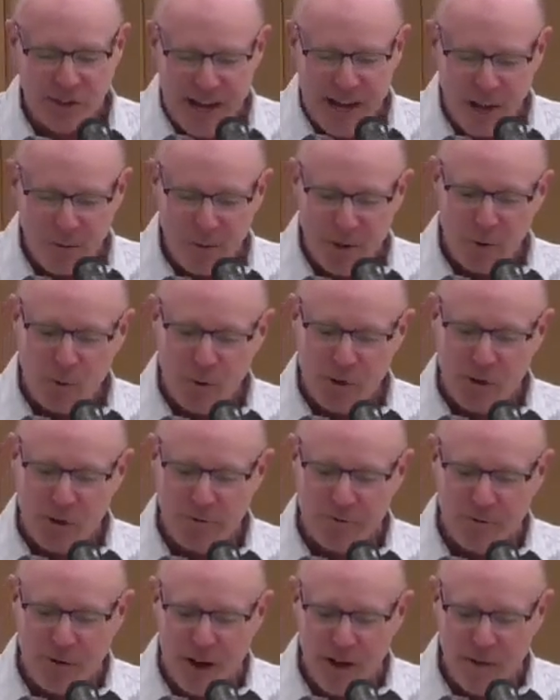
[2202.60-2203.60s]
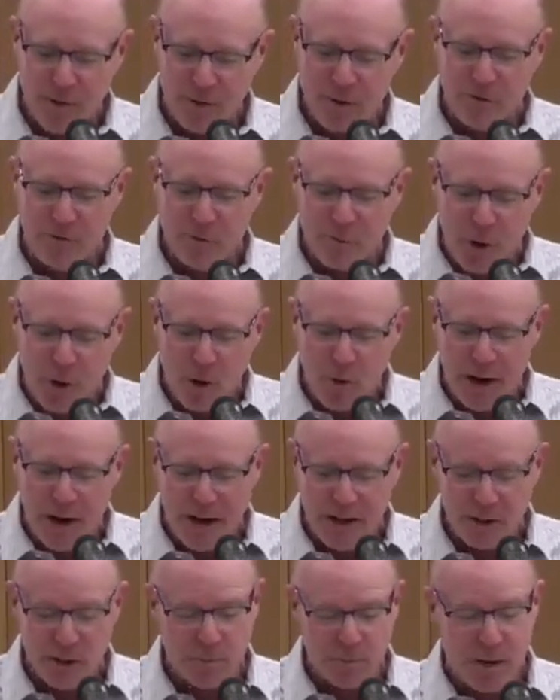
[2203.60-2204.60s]
Salmon was the father of
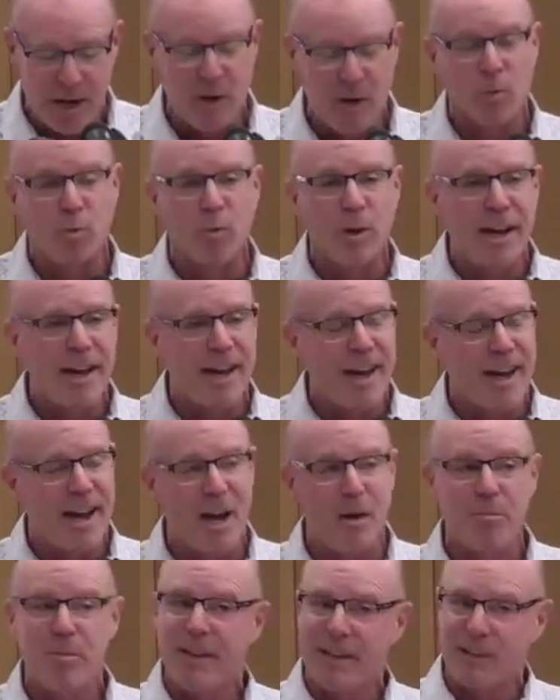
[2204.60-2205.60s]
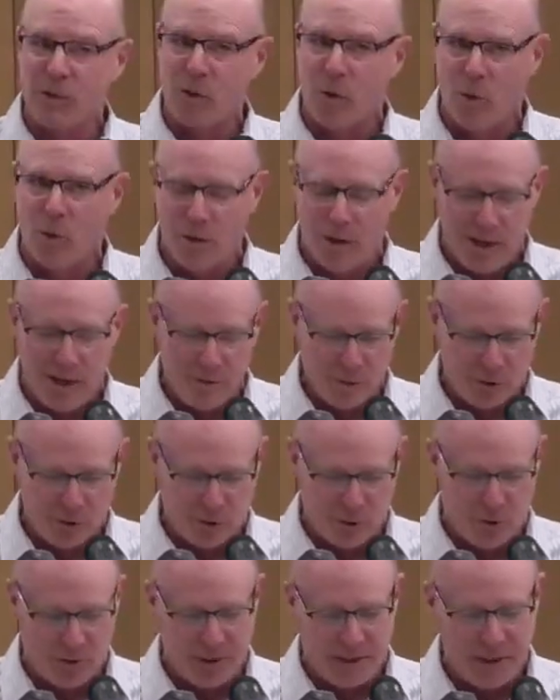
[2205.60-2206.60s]
Boaz by Rahab, that's a whole other
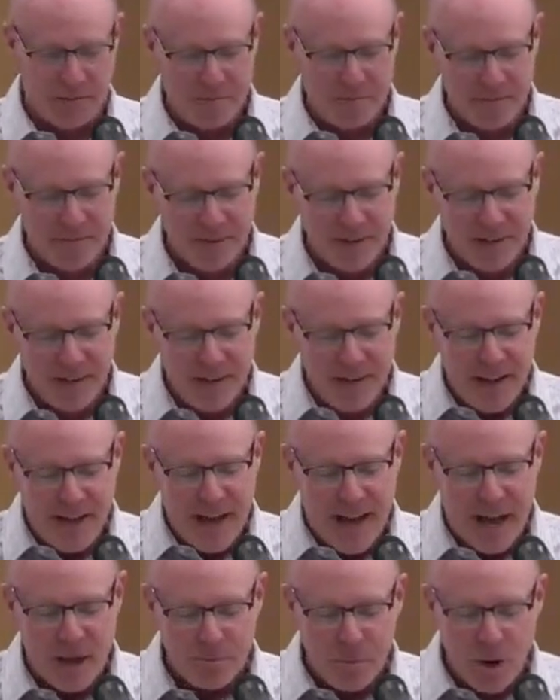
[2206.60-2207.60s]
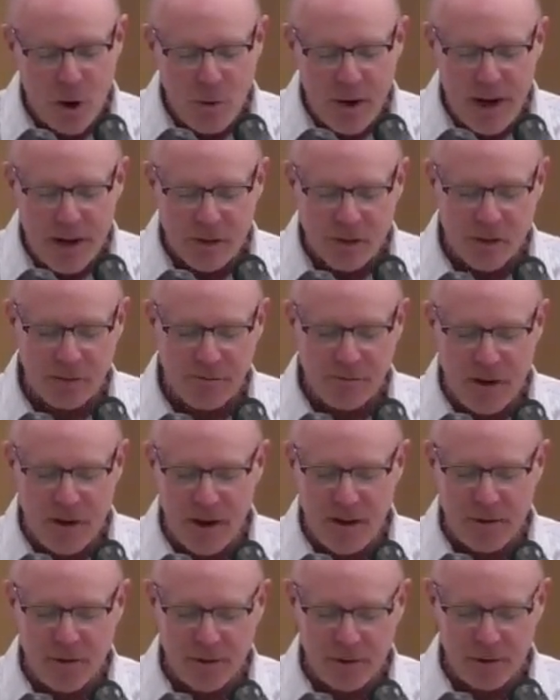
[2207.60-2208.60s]
story, and Boaz the
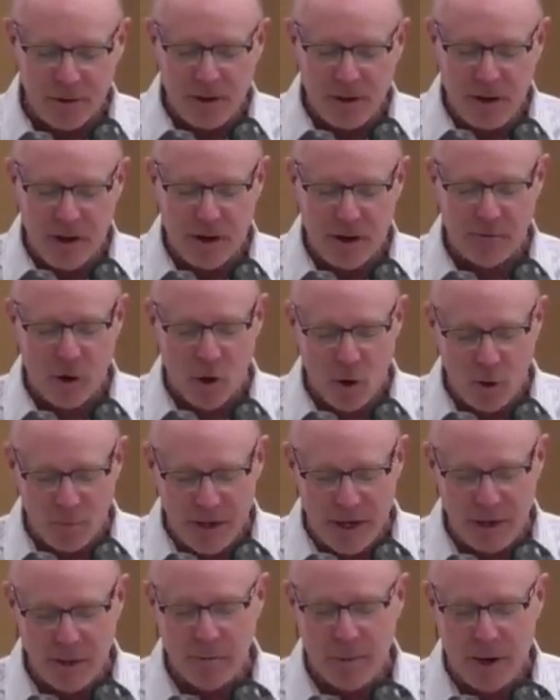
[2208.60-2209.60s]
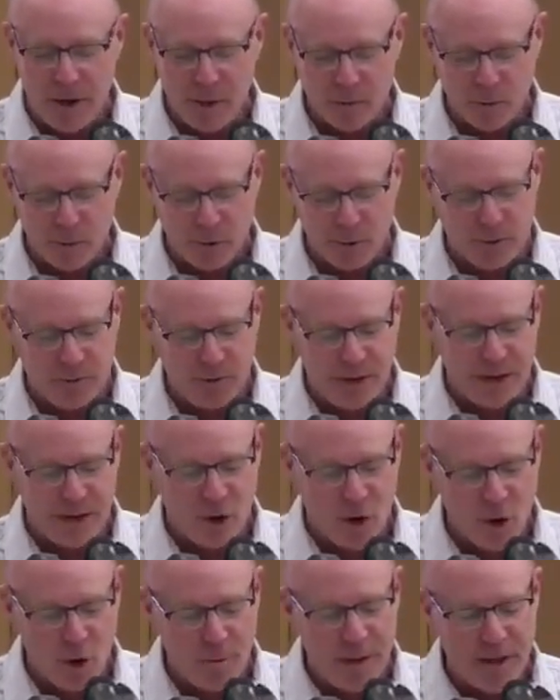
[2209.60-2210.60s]
father of Obed by Ruth,
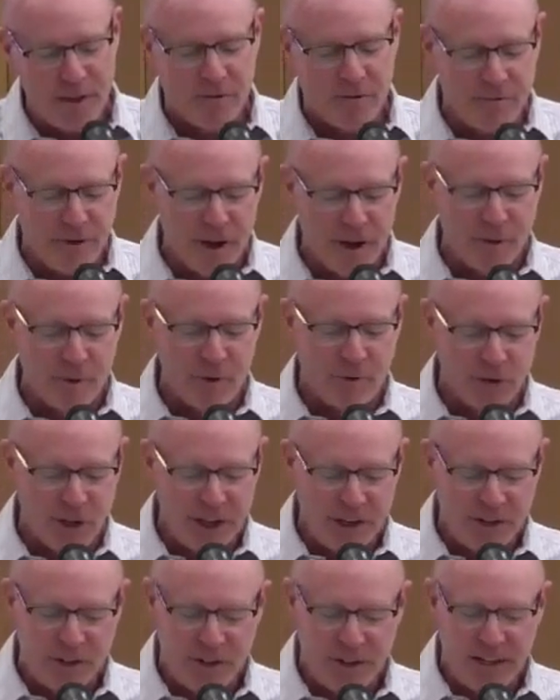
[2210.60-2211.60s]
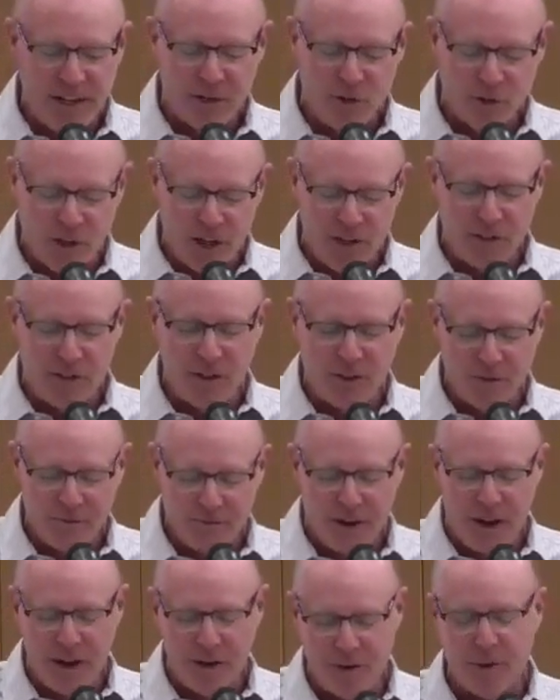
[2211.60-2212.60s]
and Obed the father of Jesse, and Jesse the
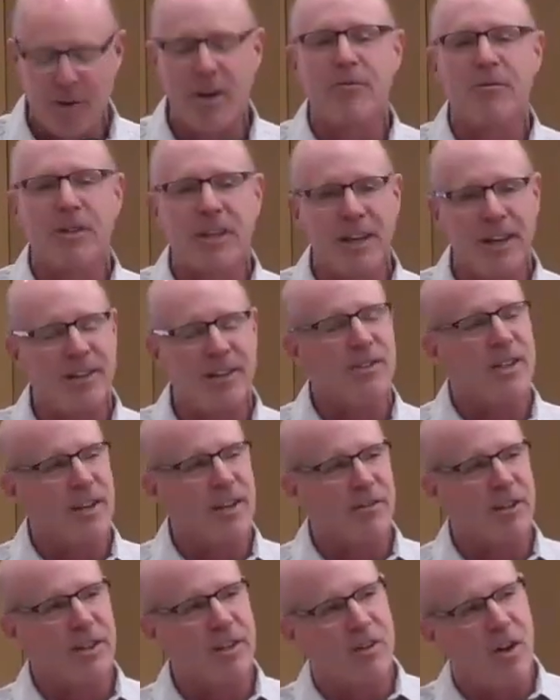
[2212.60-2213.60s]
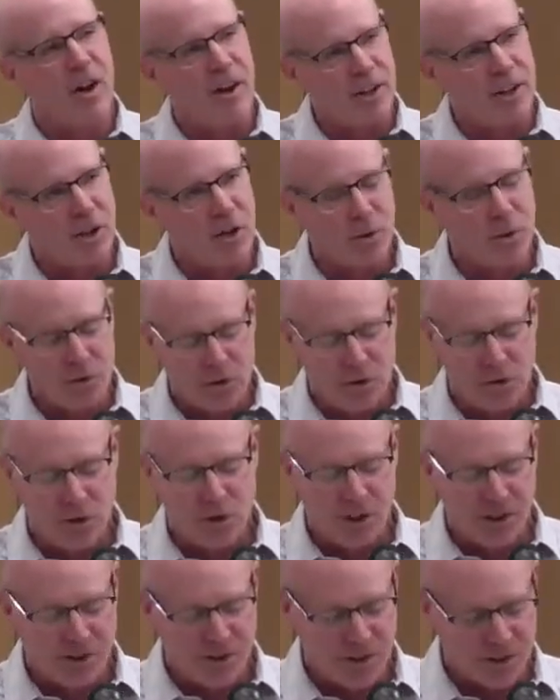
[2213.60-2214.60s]
father of King David, and on it goes to
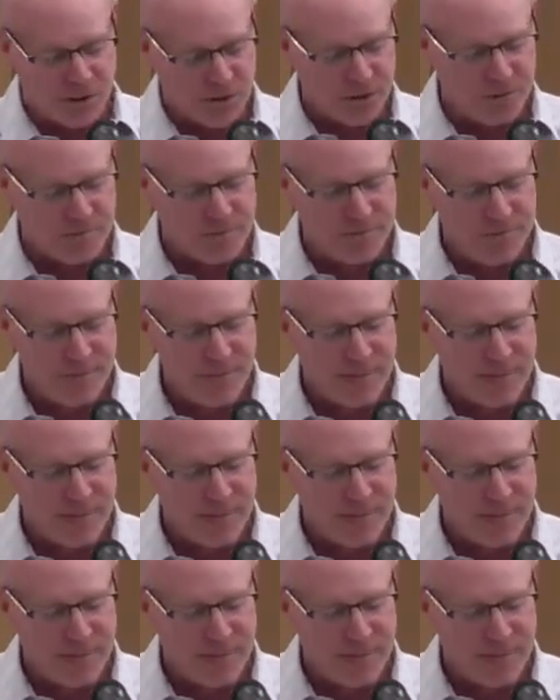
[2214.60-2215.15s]
Jesus.